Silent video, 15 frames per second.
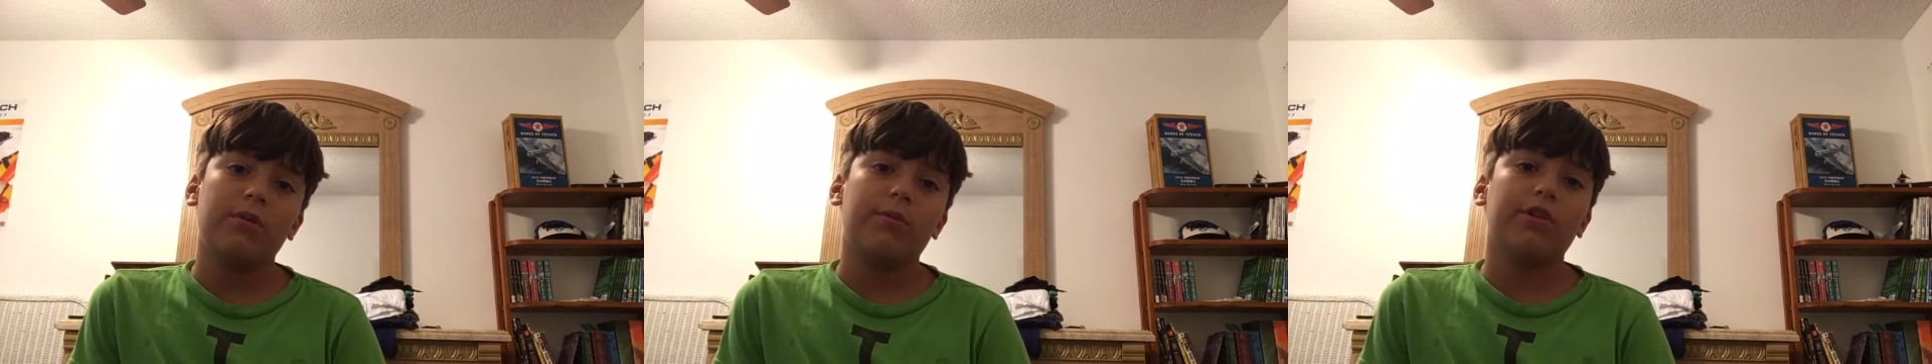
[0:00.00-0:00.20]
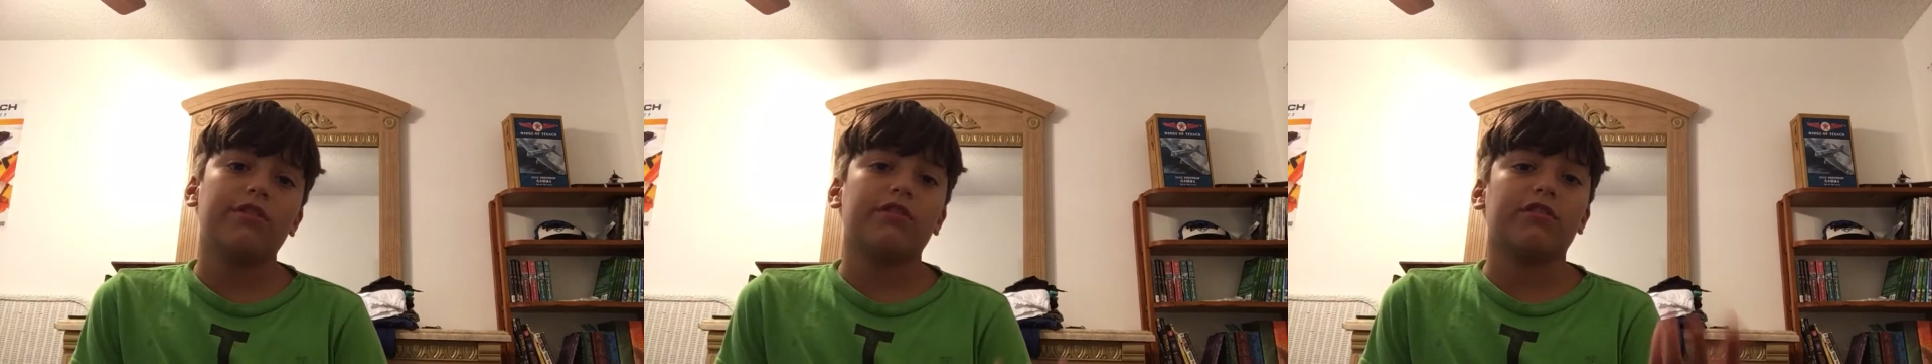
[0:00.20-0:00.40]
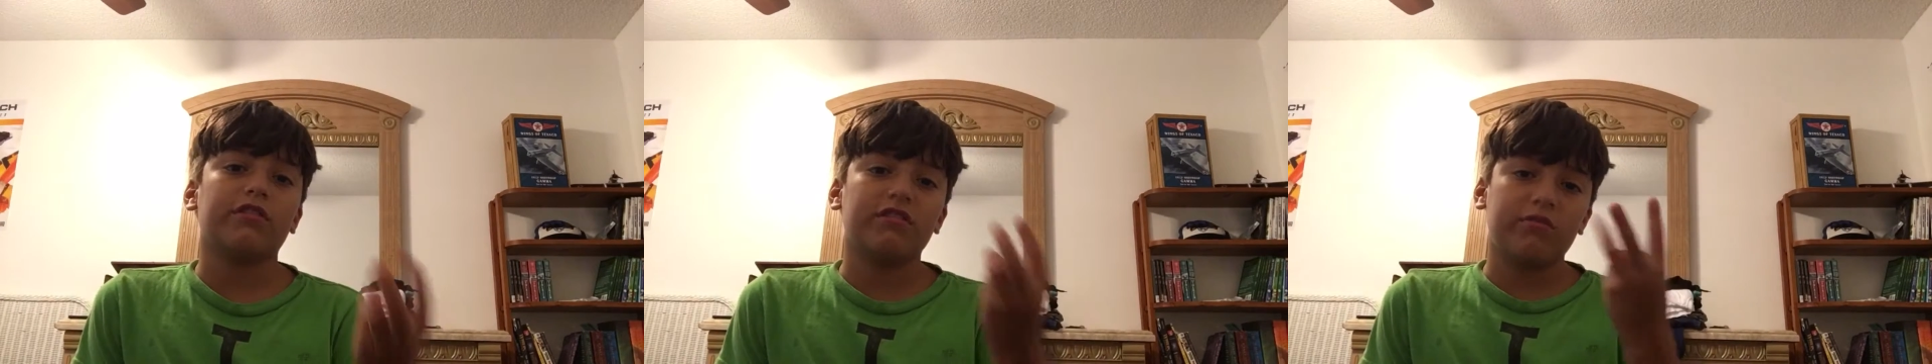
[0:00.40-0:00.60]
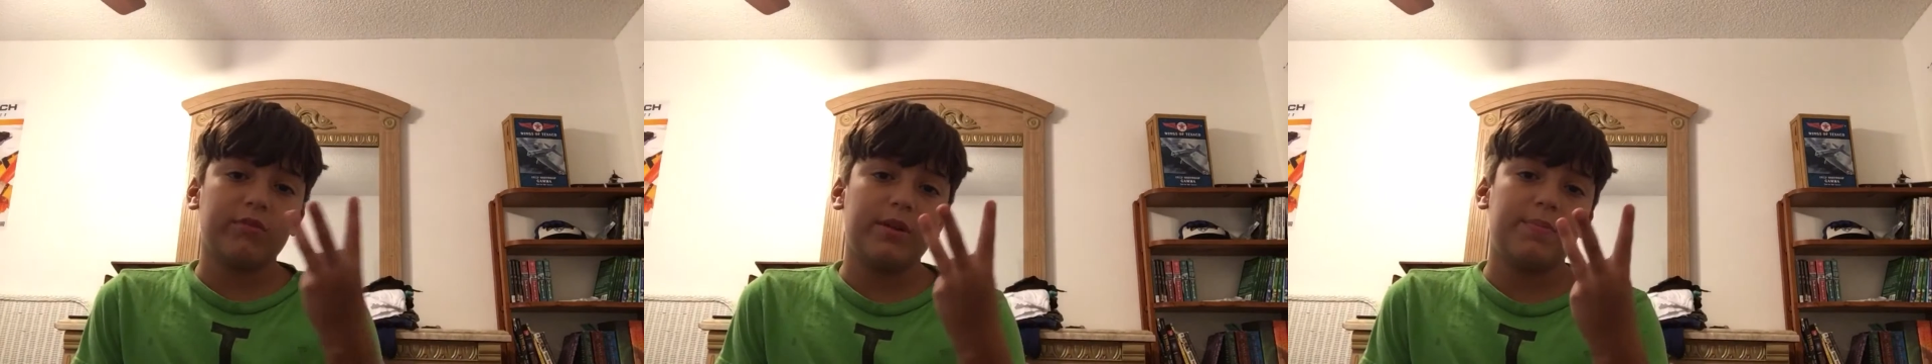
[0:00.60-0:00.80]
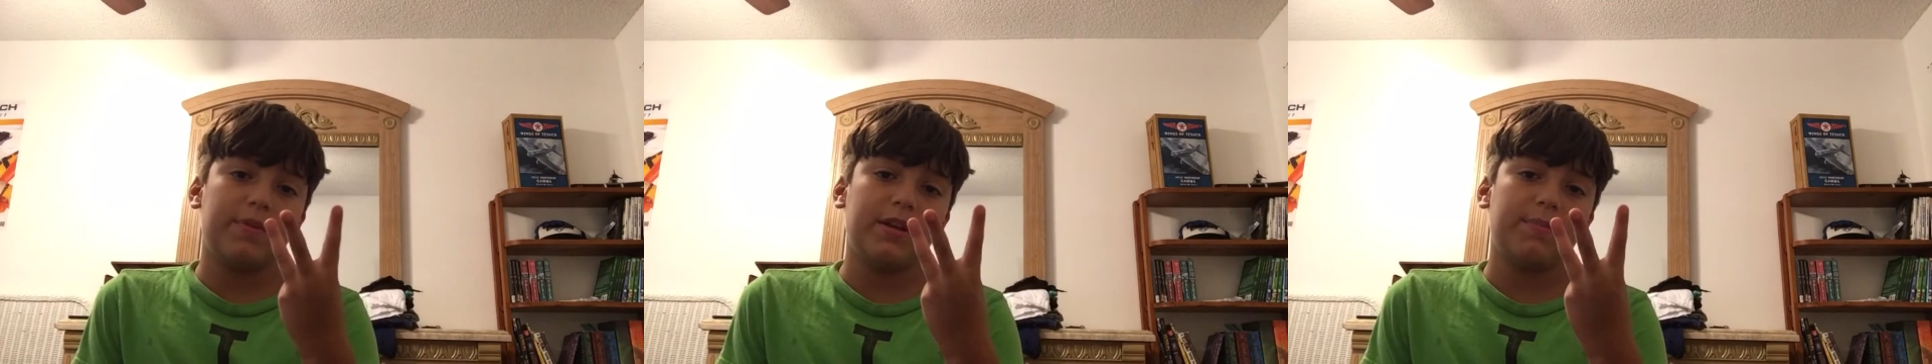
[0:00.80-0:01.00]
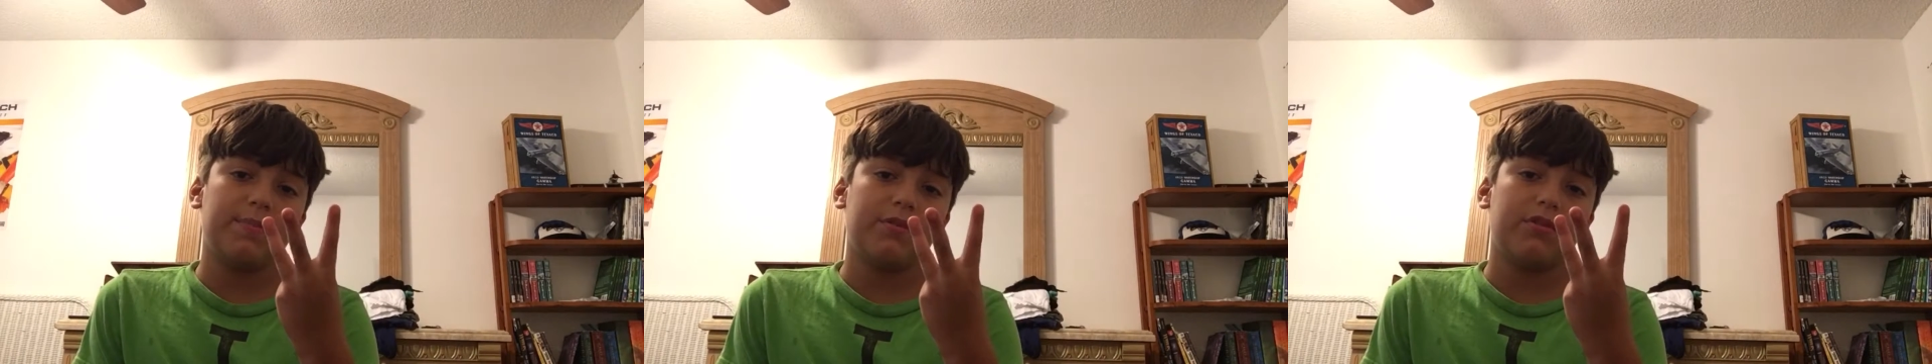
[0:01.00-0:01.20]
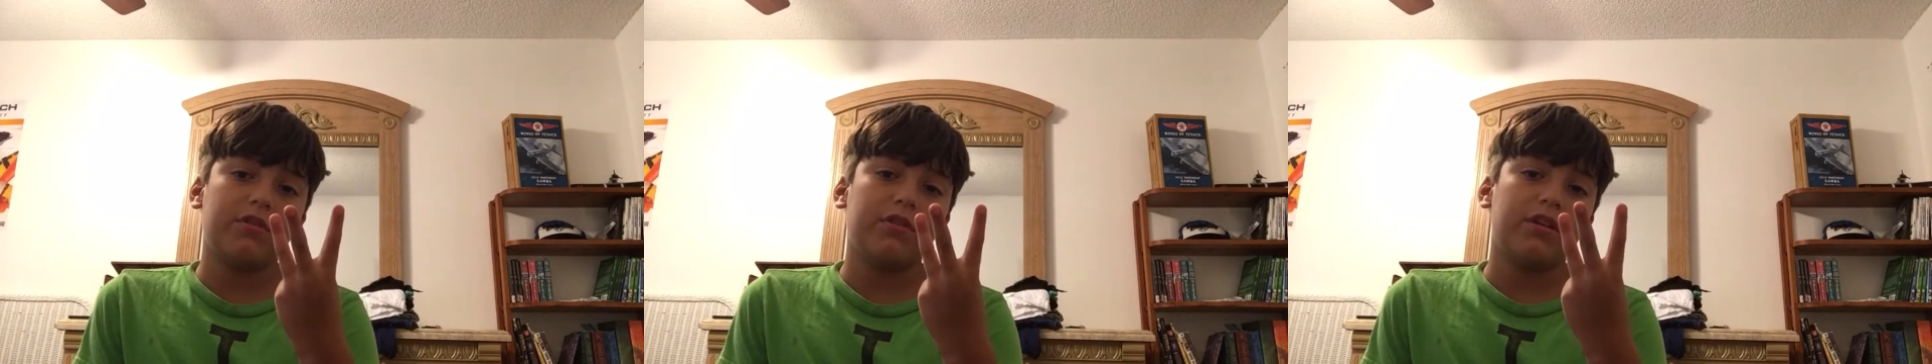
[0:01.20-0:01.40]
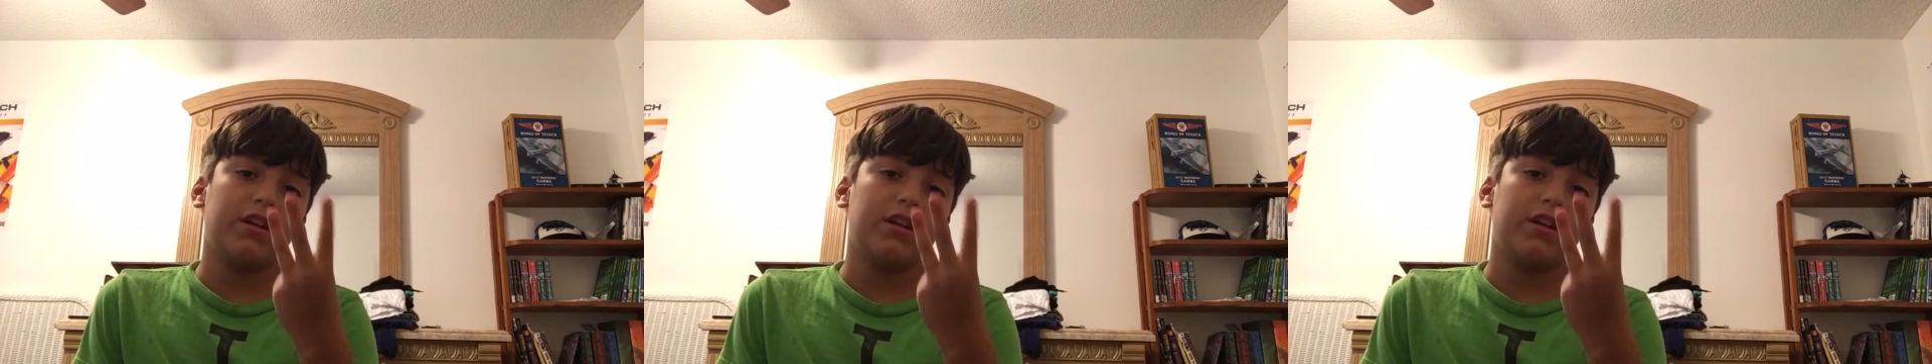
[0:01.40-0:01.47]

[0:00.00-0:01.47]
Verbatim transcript: where there's three people